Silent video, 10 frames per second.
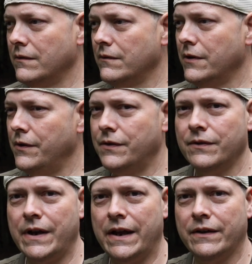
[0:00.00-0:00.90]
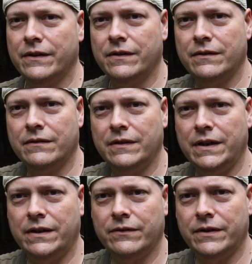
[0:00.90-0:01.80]
Rooster down the
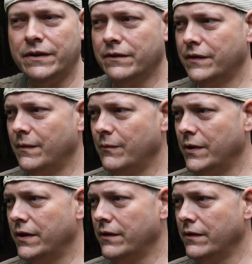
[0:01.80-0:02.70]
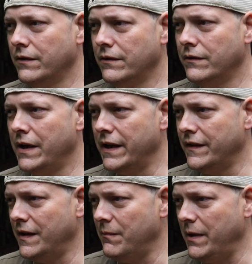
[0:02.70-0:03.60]
hill here somewhere. Well, I can
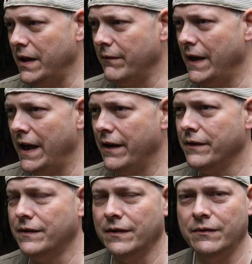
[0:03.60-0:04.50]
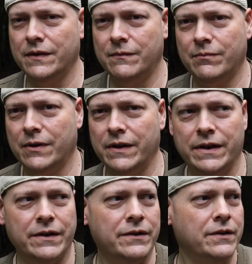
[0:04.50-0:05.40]
see a peak of a house, so it's part of
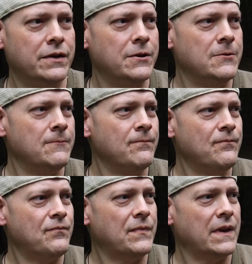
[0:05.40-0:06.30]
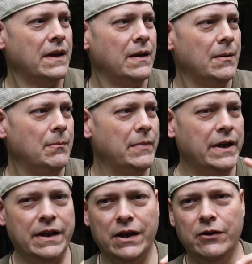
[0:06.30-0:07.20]
there.
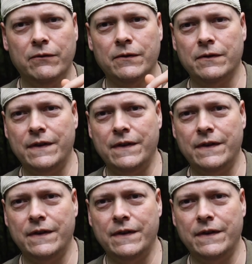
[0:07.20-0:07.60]
But over